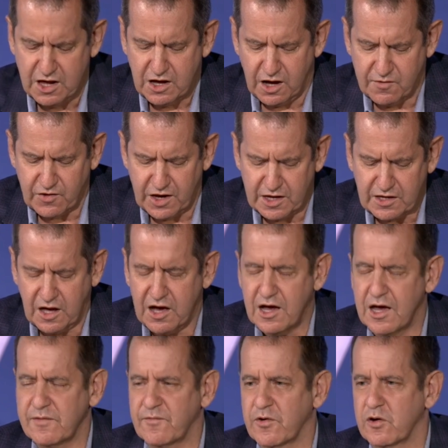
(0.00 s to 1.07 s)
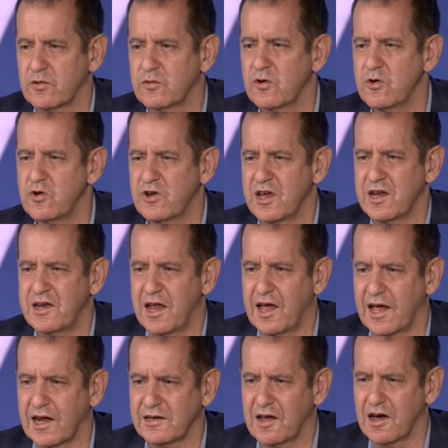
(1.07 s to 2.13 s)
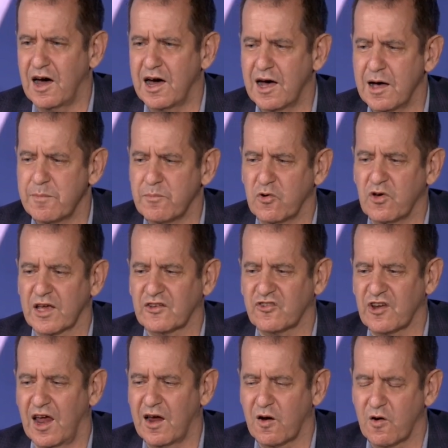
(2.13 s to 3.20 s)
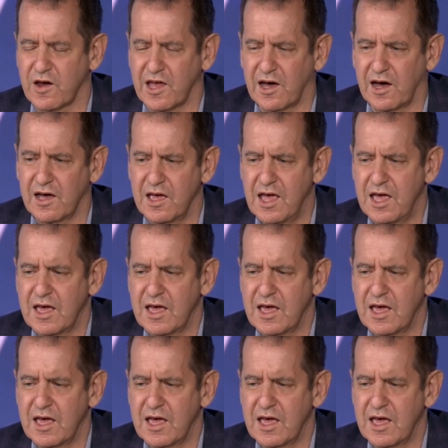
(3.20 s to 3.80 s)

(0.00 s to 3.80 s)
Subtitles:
of a convoluted and complex area,